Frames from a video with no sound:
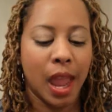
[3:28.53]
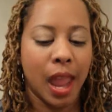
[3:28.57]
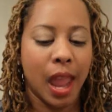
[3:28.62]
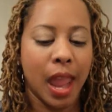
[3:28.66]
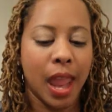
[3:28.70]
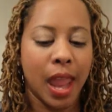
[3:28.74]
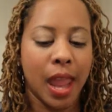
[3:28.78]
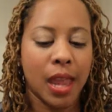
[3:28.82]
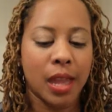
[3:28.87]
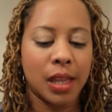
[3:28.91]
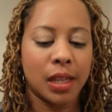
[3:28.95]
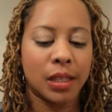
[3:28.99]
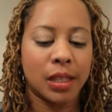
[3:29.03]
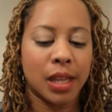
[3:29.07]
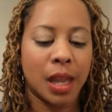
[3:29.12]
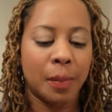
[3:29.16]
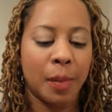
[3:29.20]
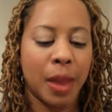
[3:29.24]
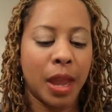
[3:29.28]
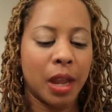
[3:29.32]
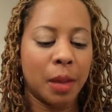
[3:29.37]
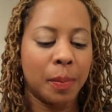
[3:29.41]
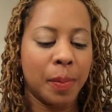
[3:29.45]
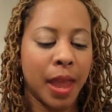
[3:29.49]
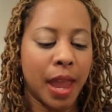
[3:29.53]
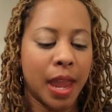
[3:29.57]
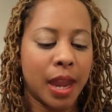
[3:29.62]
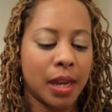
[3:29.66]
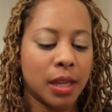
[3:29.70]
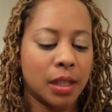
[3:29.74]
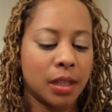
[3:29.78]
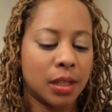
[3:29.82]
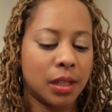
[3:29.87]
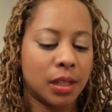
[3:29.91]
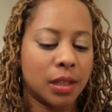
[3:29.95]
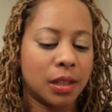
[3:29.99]
And I make a
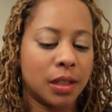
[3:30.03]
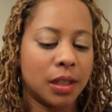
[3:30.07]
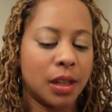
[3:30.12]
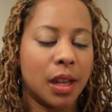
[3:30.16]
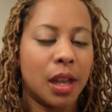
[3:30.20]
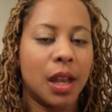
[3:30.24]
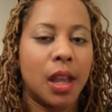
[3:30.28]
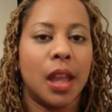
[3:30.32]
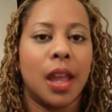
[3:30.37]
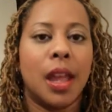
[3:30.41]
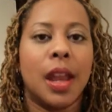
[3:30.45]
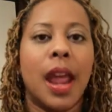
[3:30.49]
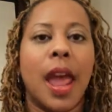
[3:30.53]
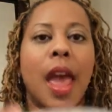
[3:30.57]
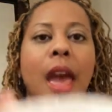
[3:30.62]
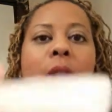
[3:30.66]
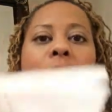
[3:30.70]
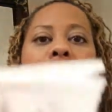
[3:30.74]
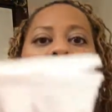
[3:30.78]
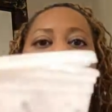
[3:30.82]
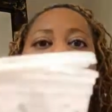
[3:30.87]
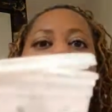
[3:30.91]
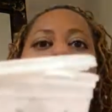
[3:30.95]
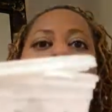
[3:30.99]
paste, and I have it in